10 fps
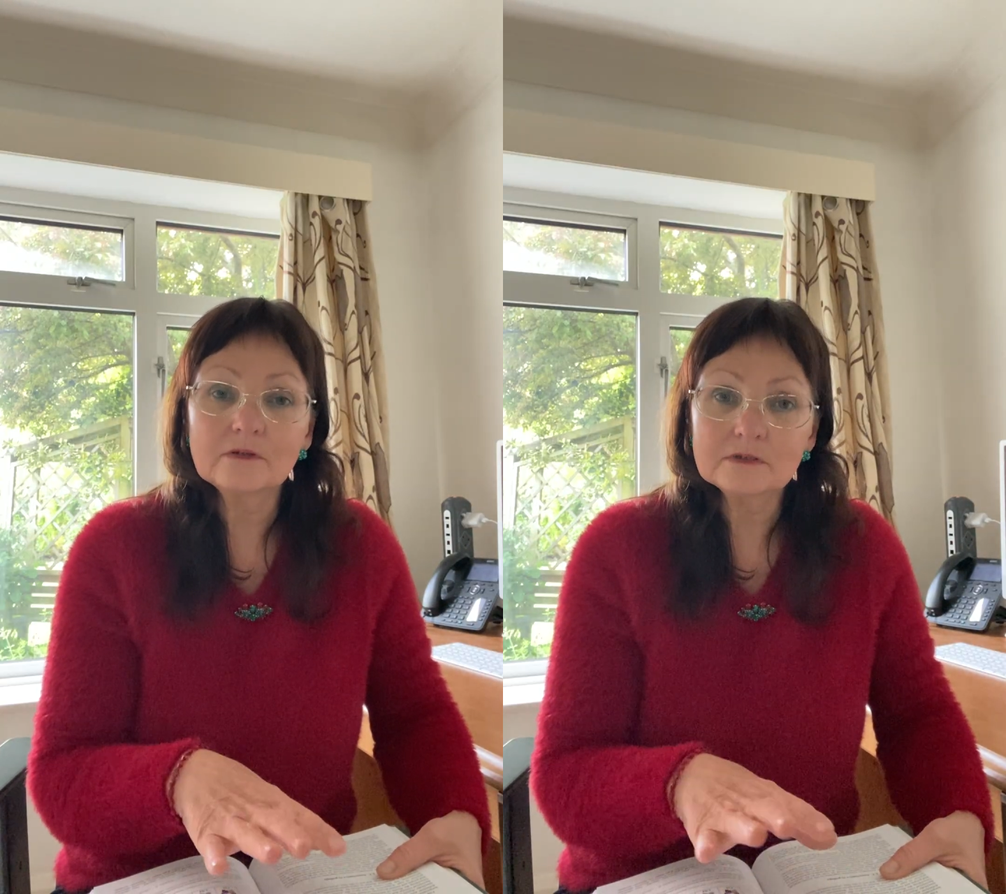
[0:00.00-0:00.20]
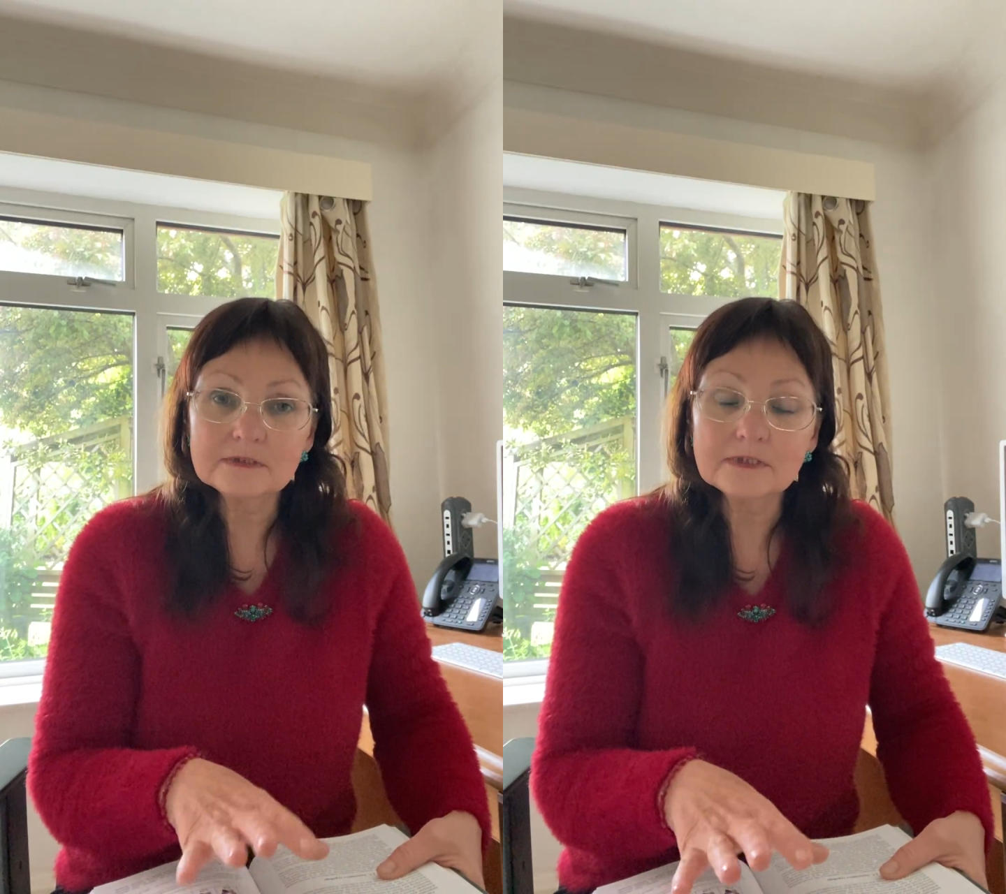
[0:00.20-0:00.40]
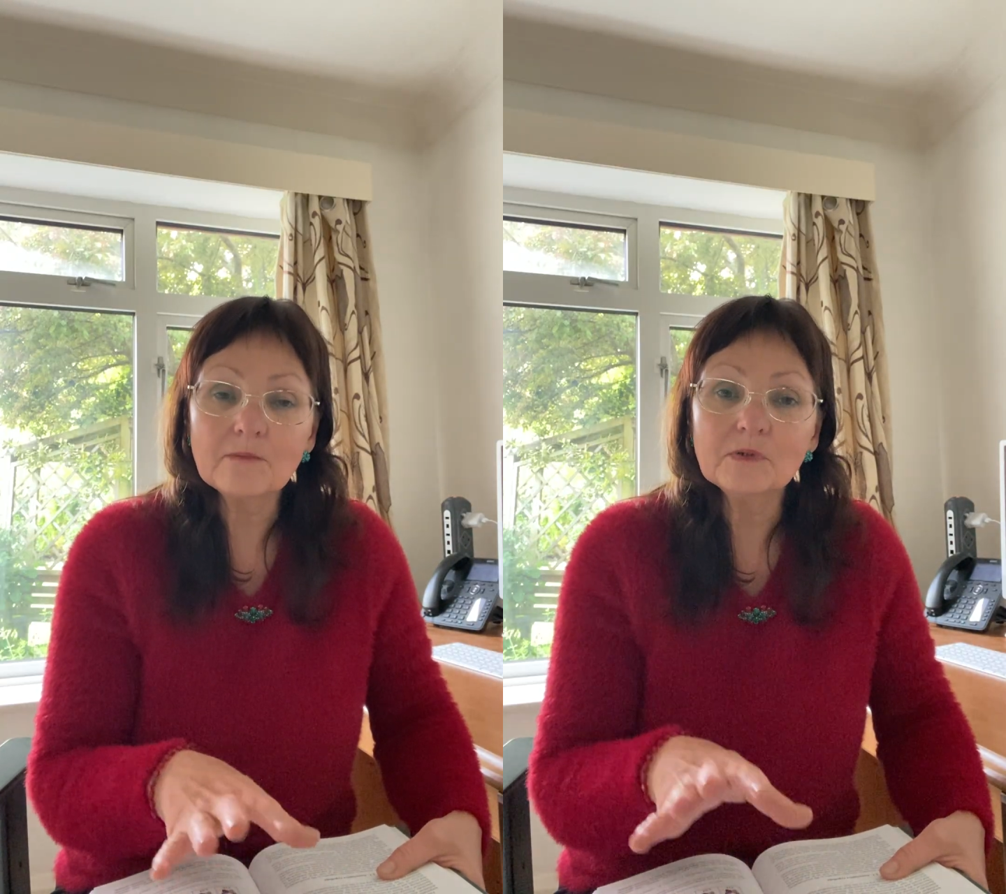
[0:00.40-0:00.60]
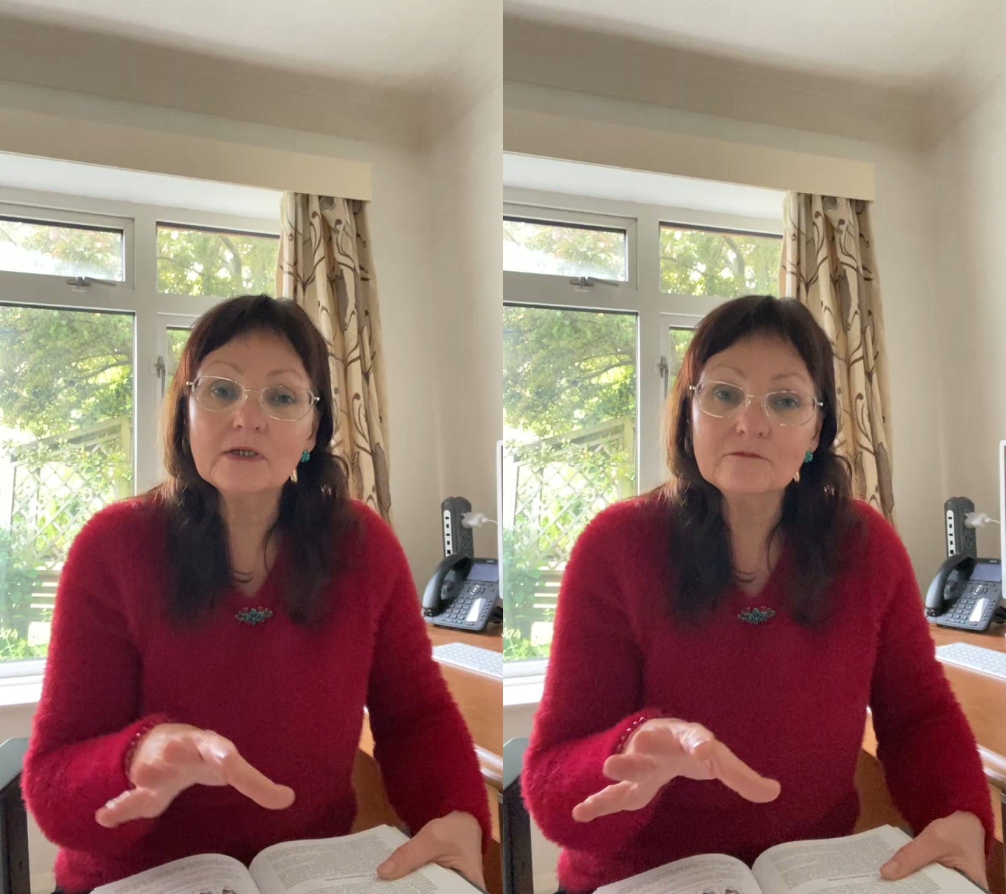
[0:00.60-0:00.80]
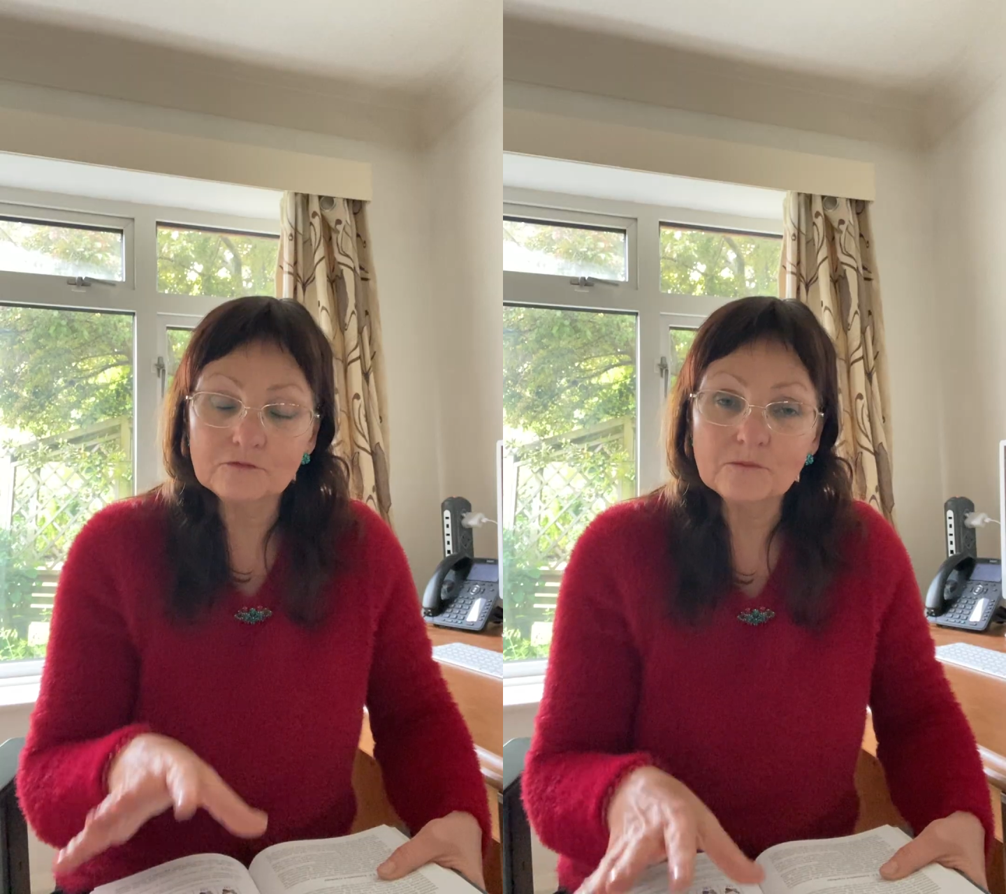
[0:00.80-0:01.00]
some
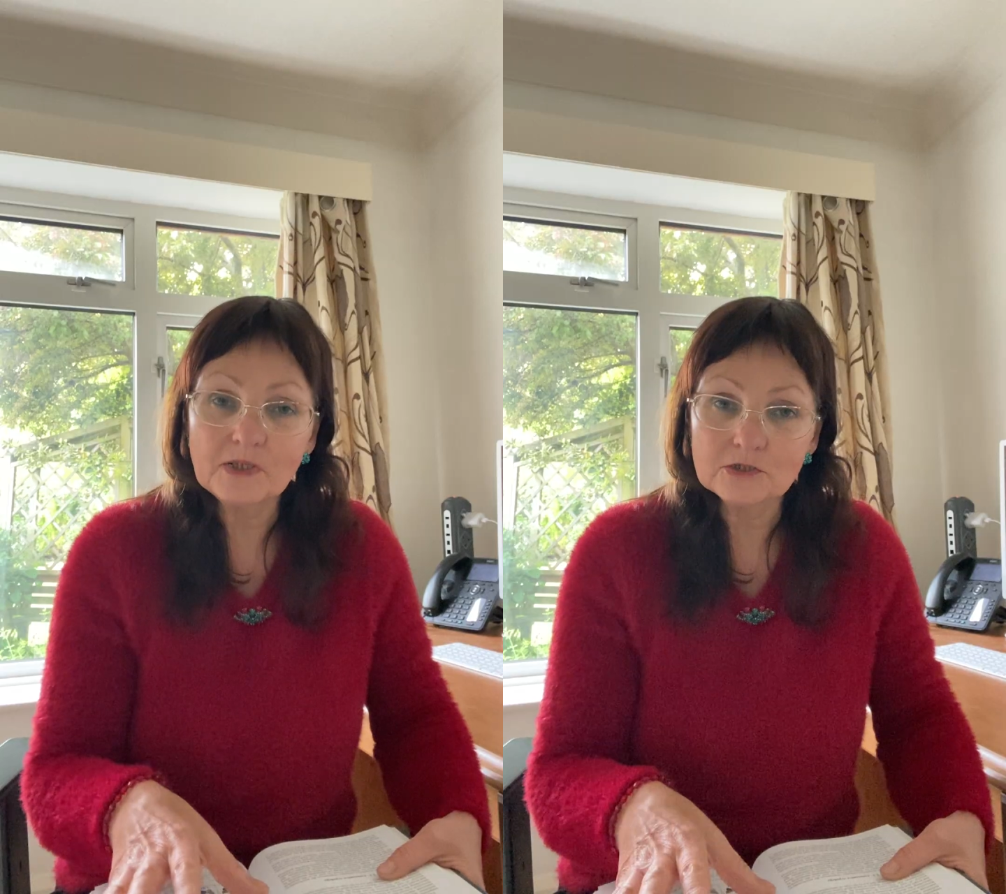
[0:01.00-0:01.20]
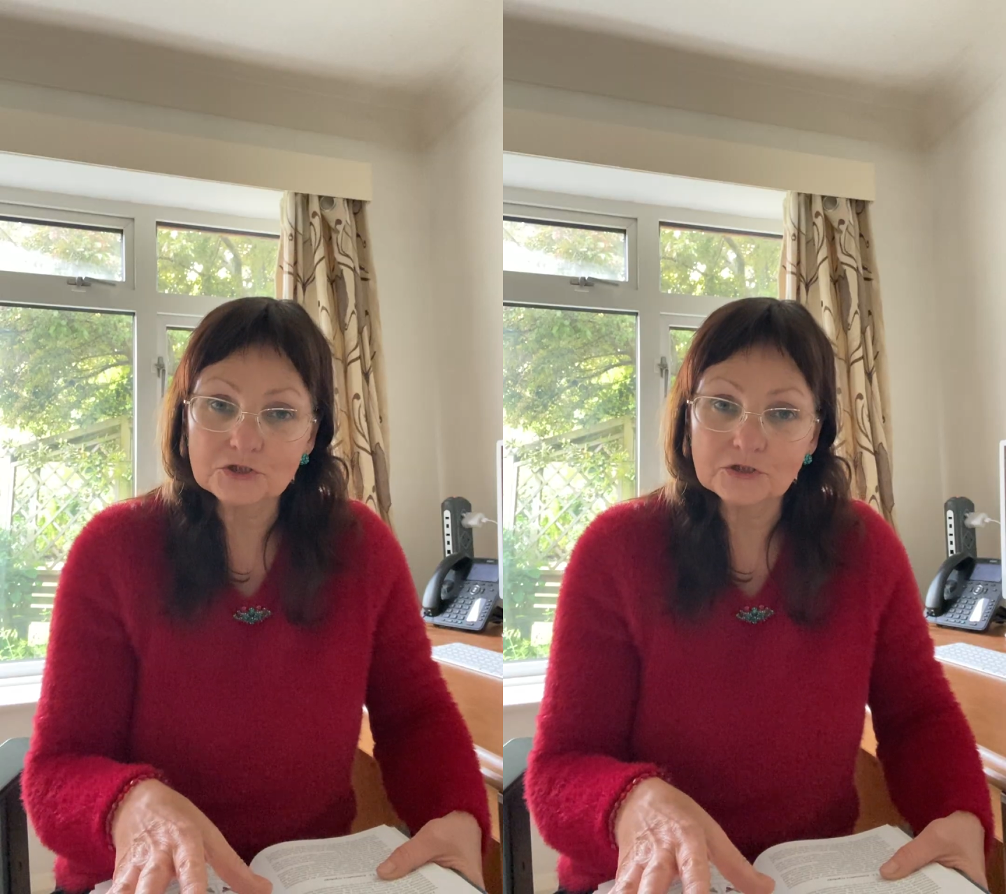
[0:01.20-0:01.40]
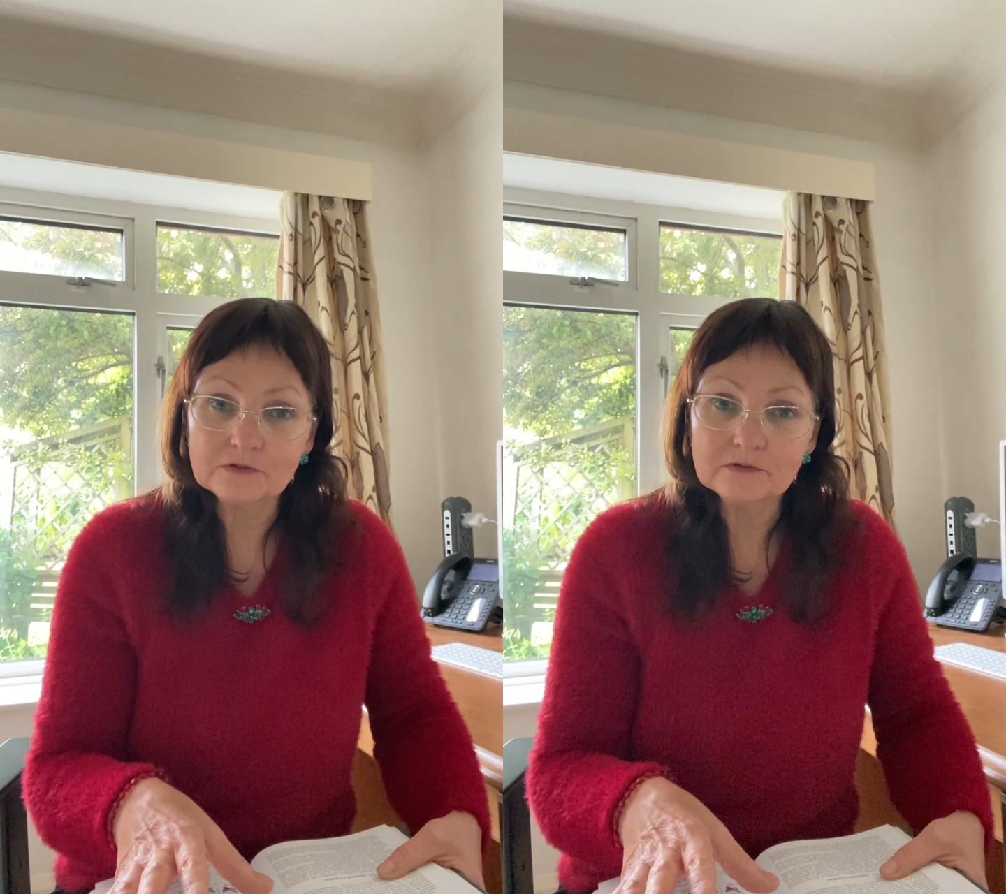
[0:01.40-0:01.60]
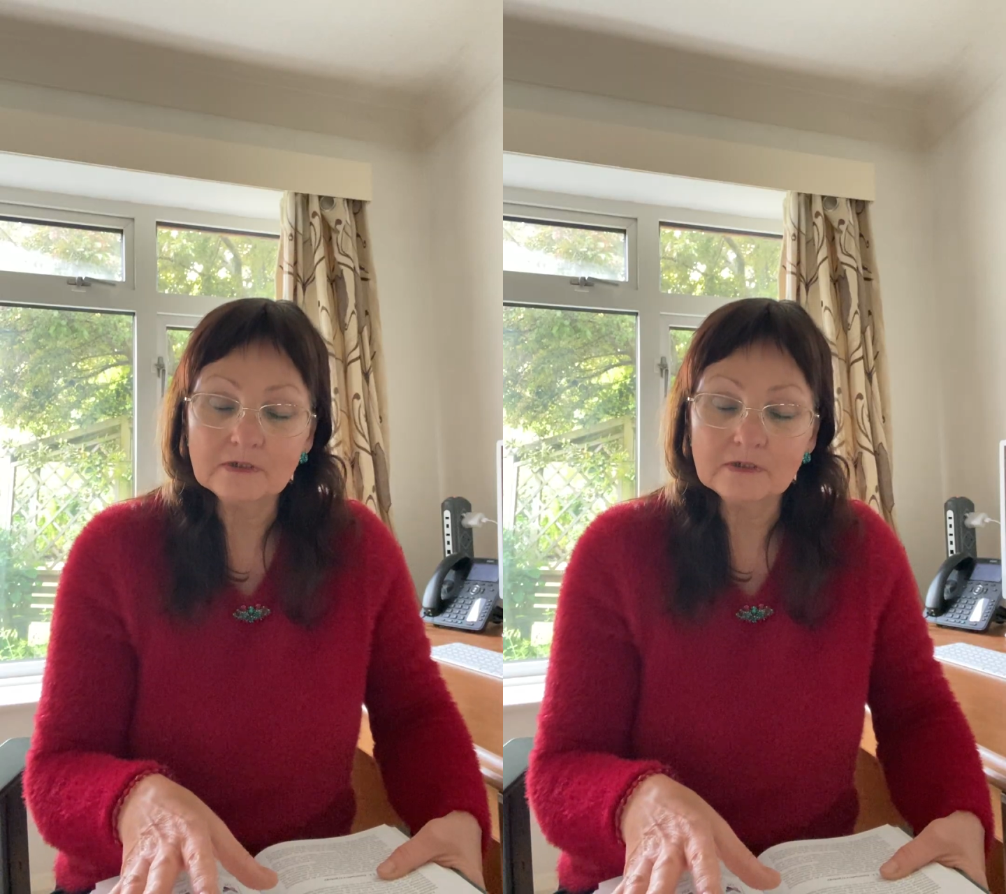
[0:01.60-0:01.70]
information,